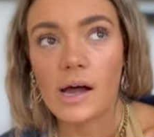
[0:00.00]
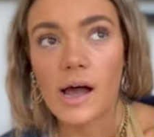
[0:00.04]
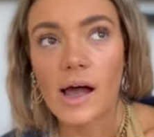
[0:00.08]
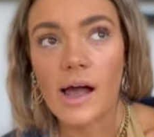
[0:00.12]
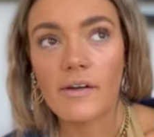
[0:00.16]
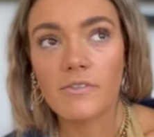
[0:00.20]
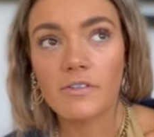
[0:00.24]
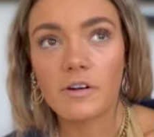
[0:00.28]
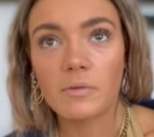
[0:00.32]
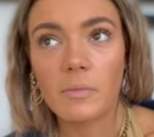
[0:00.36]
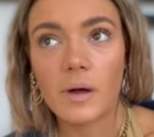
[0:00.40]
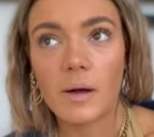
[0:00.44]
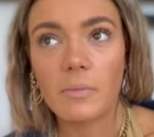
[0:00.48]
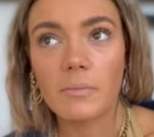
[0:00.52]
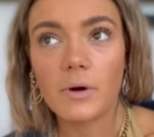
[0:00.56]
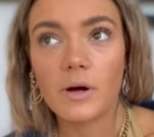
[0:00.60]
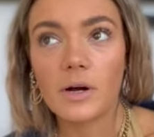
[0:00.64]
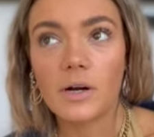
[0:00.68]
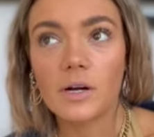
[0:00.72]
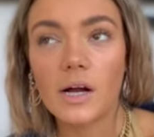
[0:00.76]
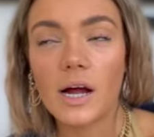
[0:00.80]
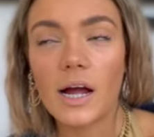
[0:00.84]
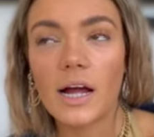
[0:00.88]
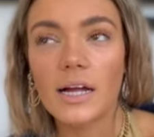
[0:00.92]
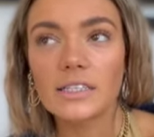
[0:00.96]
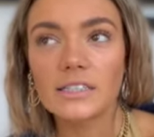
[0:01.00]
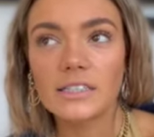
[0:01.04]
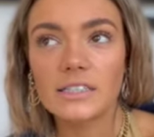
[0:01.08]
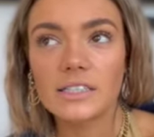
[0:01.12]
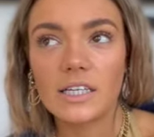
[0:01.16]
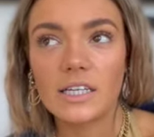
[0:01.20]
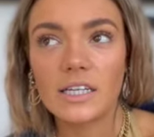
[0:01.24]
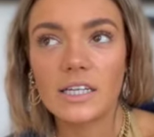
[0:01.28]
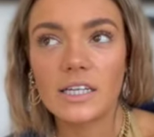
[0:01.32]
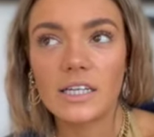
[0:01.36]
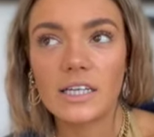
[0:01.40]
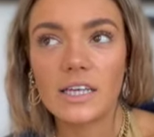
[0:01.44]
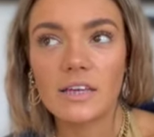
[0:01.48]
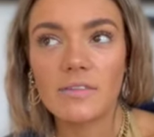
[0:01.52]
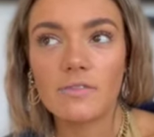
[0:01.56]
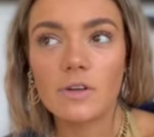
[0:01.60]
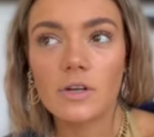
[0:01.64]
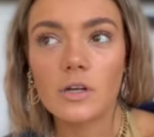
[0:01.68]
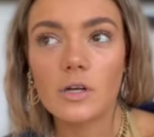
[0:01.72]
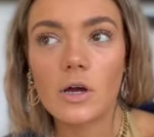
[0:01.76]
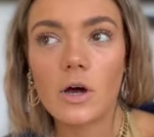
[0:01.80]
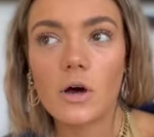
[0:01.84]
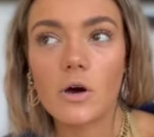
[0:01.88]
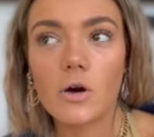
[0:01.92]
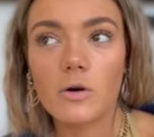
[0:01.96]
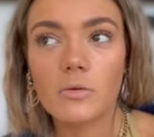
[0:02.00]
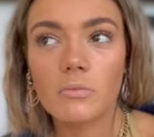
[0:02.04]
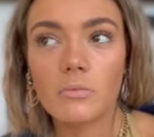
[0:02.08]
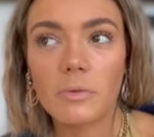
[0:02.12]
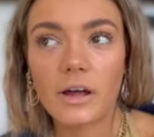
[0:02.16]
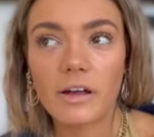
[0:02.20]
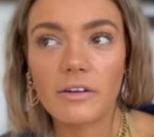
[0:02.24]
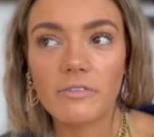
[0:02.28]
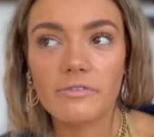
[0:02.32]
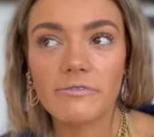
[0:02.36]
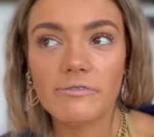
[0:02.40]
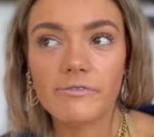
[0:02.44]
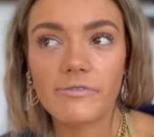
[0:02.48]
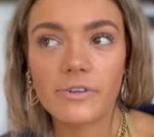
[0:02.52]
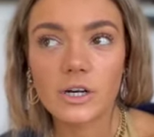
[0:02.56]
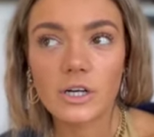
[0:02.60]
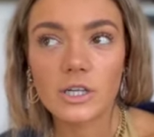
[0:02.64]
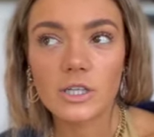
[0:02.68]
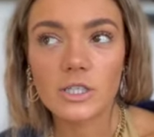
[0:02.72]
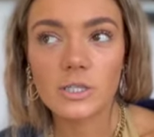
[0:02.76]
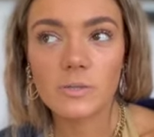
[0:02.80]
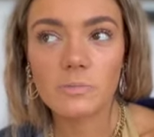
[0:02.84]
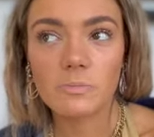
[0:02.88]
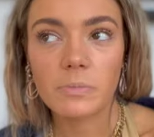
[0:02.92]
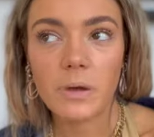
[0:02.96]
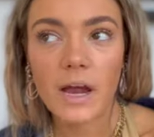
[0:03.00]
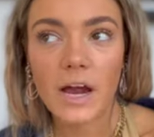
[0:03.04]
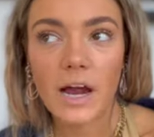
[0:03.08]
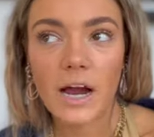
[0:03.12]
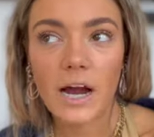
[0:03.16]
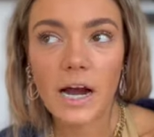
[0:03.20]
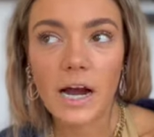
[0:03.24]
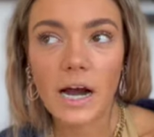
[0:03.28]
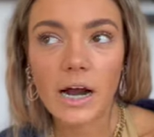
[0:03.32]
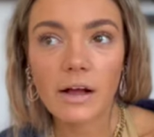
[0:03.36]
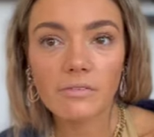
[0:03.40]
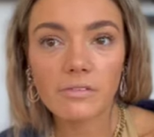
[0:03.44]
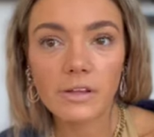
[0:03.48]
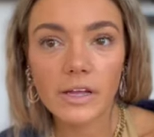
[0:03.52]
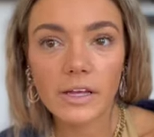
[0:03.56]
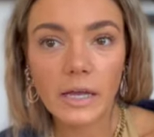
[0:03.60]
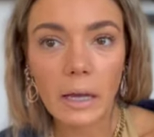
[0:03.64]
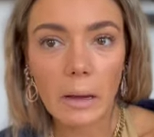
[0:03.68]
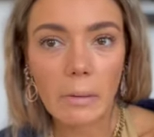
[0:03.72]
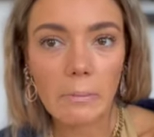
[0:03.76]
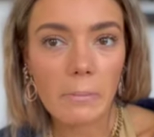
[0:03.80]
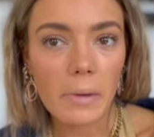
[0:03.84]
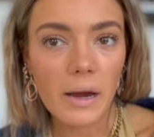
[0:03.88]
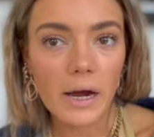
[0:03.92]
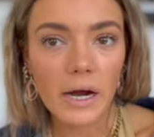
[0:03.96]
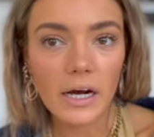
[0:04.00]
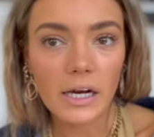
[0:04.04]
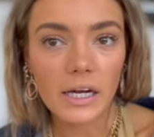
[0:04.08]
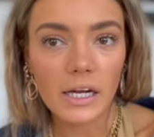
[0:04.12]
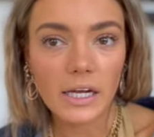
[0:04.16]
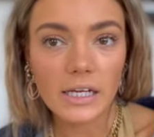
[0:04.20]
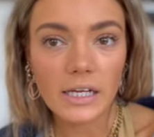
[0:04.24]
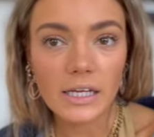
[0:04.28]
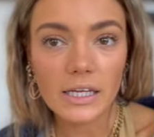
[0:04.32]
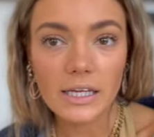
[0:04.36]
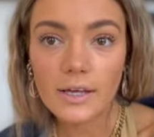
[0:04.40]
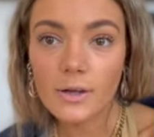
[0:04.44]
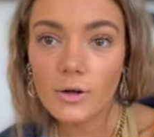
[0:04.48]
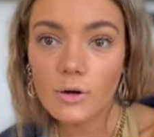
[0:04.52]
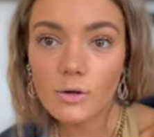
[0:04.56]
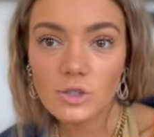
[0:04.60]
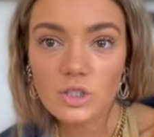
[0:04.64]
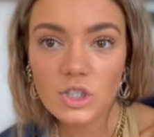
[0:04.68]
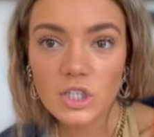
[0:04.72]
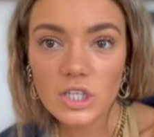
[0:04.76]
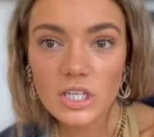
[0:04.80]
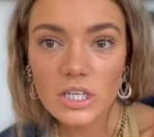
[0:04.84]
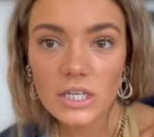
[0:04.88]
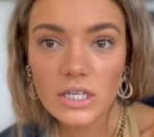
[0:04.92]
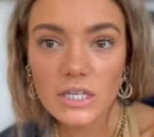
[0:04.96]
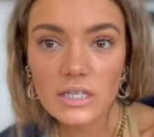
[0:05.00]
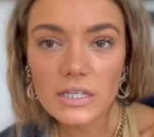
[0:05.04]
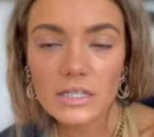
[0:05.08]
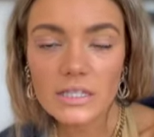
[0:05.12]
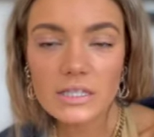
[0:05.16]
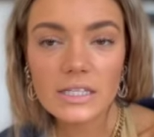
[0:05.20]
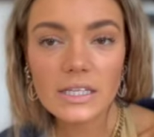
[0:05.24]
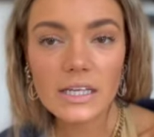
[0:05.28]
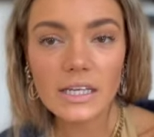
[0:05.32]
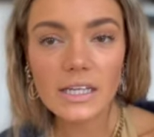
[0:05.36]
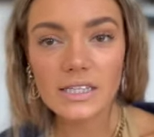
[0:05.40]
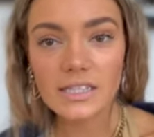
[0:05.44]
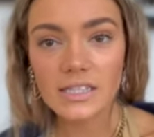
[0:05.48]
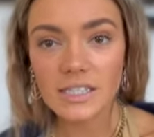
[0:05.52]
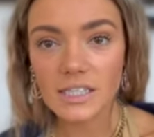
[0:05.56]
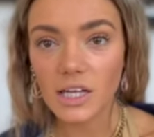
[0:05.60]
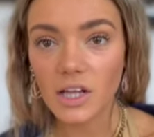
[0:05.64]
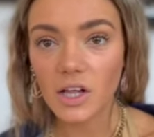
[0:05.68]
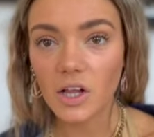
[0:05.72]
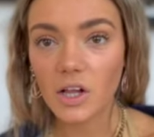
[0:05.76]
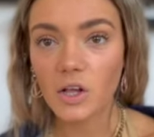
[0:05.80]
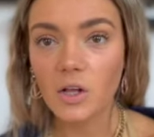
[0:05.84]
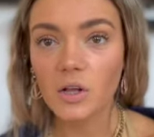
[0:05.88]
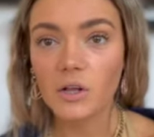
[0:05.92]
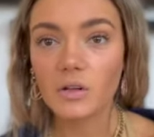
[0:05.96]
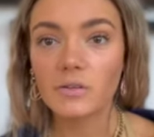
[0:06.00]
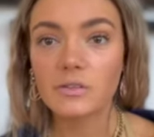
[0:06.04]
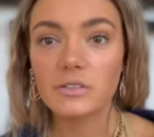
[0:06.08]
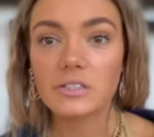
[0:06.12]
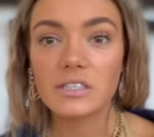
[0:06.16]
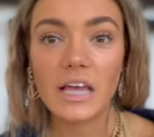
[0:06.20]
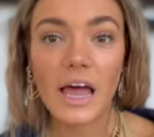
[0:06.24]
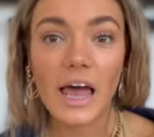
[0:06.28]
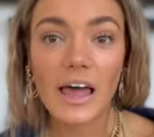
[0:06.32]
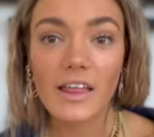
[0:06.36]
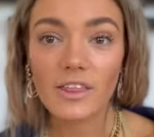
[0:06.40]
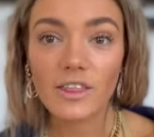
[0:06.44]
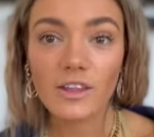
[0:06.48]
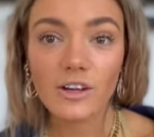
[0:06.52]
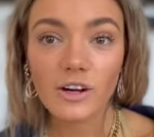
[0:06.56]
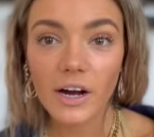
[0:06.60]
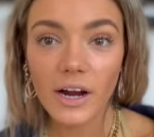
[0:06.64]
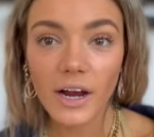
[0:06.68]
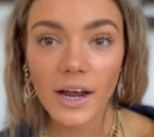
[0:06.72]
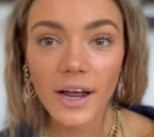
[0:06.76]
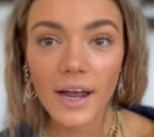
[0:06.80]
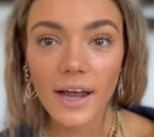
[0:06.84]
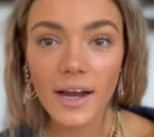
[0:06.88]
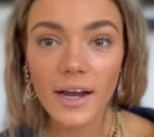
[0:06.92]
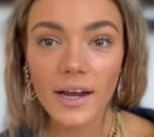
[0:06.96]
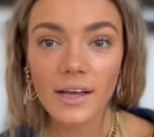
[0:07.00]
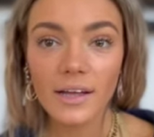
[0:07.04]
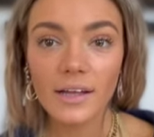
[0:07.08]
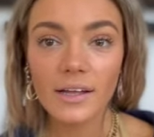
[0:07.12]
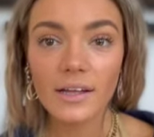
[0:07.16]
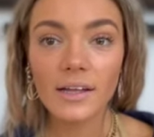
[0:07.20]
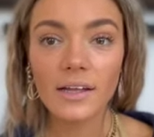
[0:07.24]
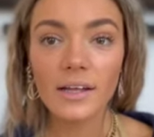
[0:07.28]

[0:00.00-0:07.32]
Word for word: I remember I didn't even own my first pair of like American Eagle jeans until 10th grade.